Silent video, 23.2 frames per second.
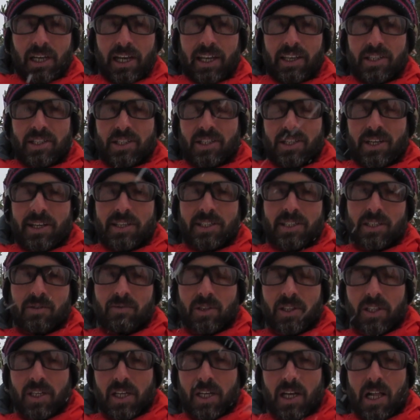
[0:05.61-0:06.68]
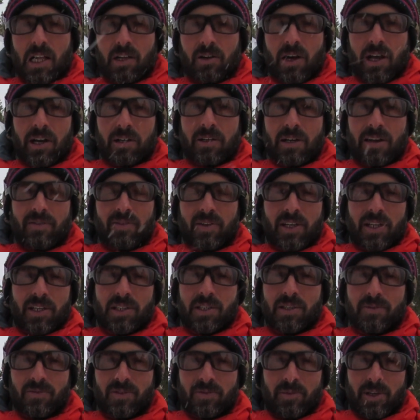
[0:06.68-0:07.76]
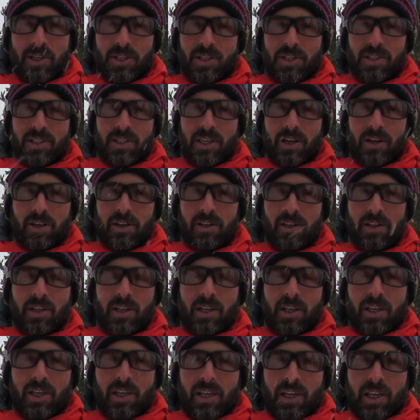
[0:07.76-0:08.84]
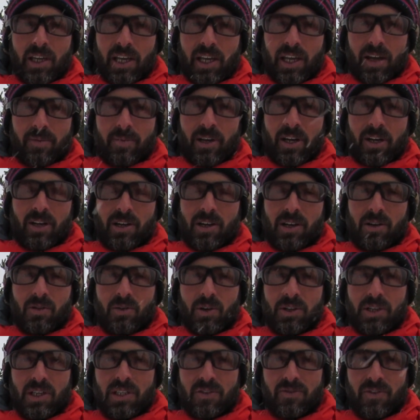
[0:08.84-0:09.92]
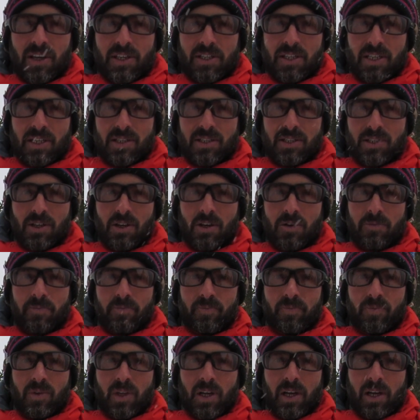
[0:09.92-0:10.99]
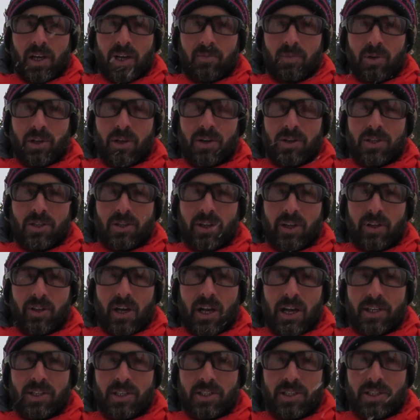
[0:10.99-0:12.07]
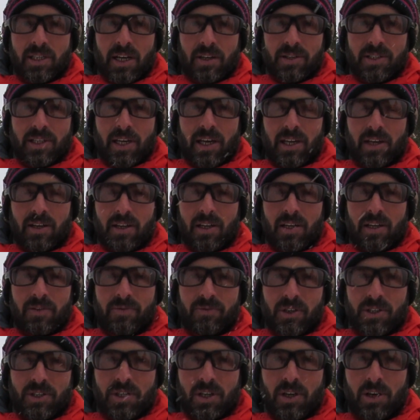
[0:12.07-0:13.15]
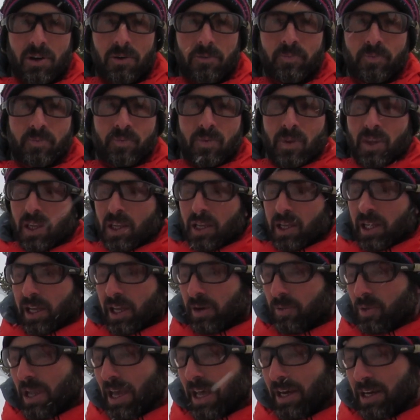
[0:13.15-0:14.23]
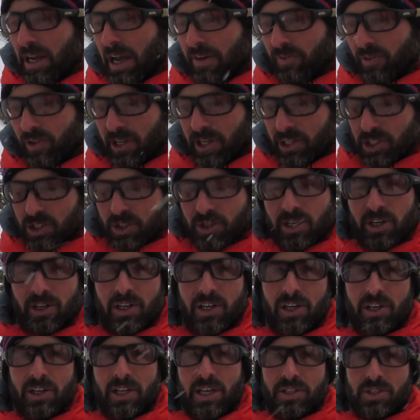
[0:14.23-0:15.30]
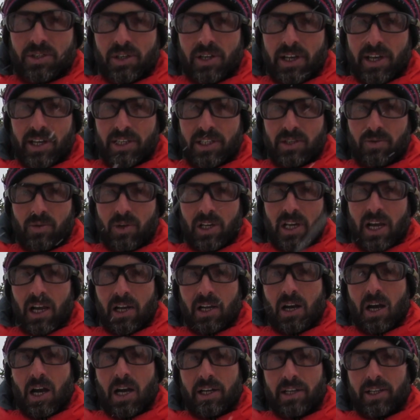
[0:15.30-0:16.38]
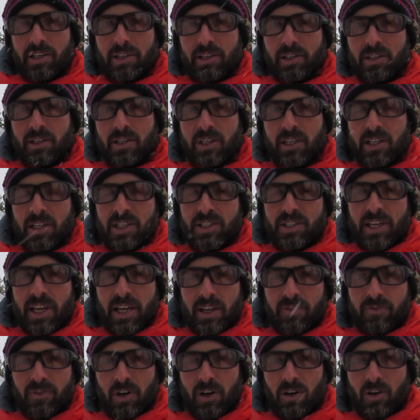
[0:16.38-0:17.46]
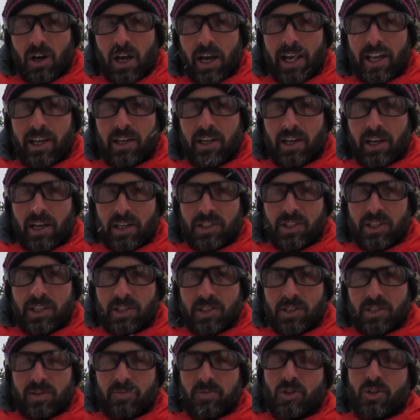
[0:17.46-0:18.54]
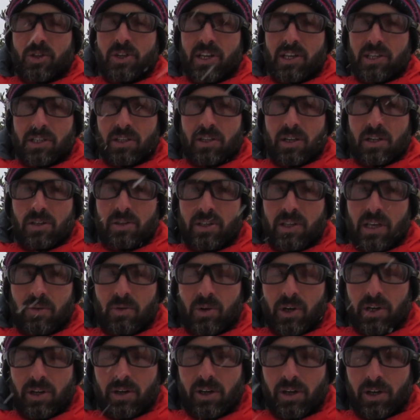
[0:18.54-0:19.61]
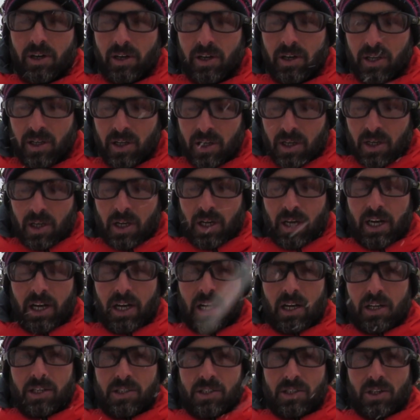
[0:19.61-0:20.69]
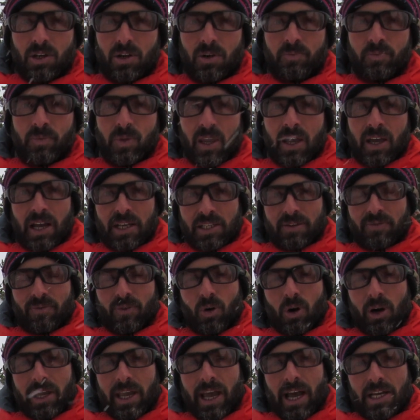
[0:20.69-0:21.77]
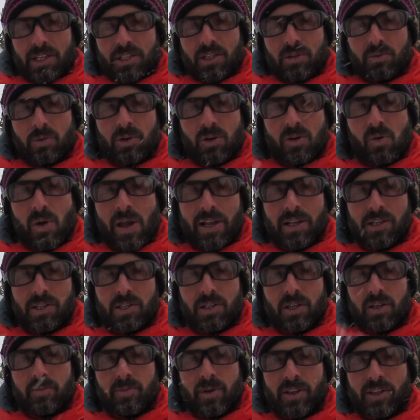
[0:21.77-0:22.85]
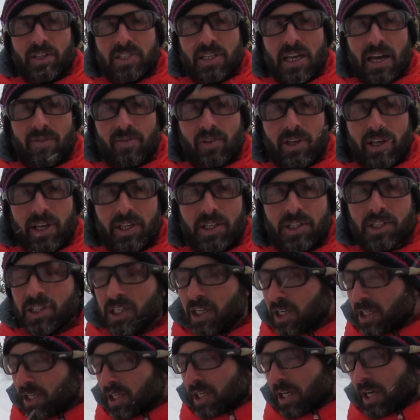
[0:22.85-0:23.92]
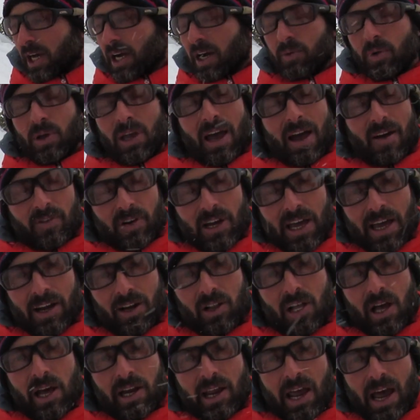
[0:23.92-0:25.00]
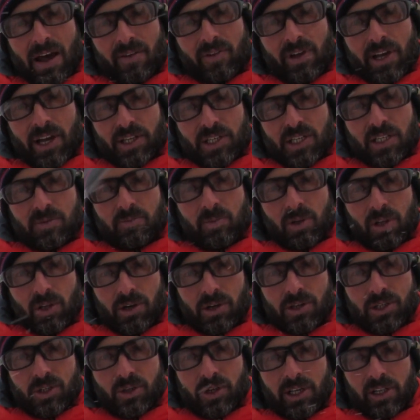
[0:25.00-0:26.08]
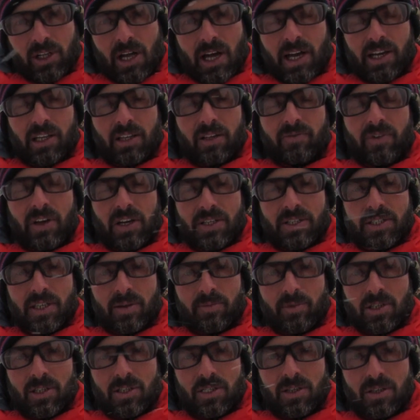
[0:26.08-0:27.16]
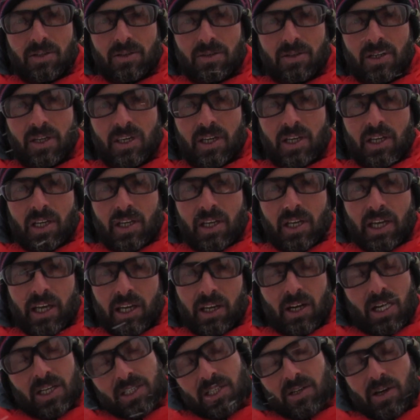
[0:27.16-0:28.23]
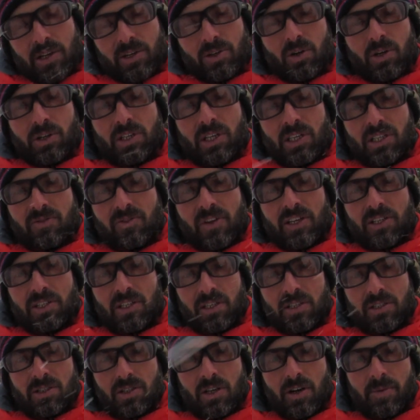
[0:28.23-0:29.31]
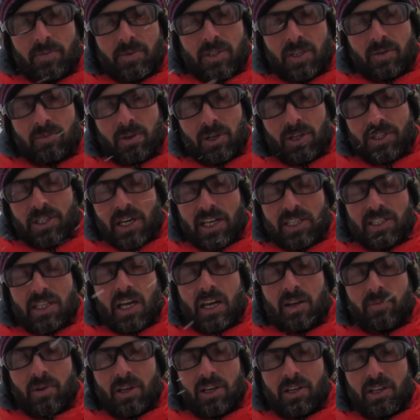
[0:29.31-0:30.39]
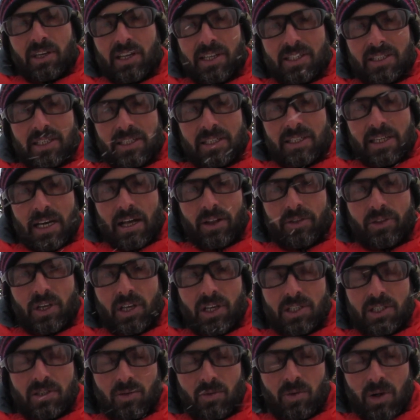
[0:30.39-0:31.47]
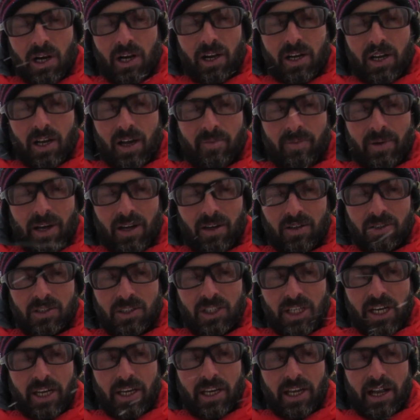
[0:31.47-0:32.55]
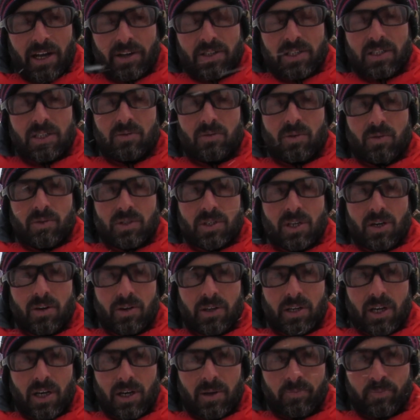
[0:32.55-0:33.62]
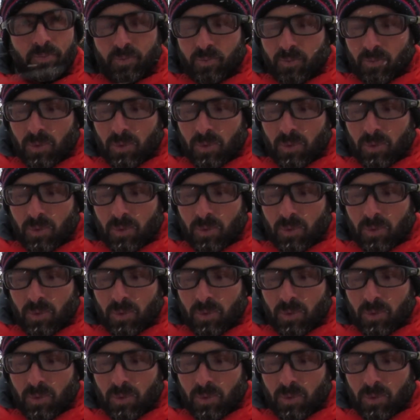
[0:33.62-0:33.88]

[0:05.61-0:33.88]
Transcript: Hi, this is Jason with the Colorado Avalanche Information Center, and I'm here on a northeast facing slope uh, below tree line just outside of Frisco. And we had an avalanche triggered here yesterday. Someone got caught and taken for a ride, actually into some trees, and luckily they weren't hurt. Uh, so, as a forecaster, we were quite concerned by this avalanche. Uh, we haven't had a lot of avalanches below tree line in the Vail Summit Zone, and also on northeast facing slopes. The bullseye's kind of been east and southeast, so we wanted to come out and check it out and see what was going on.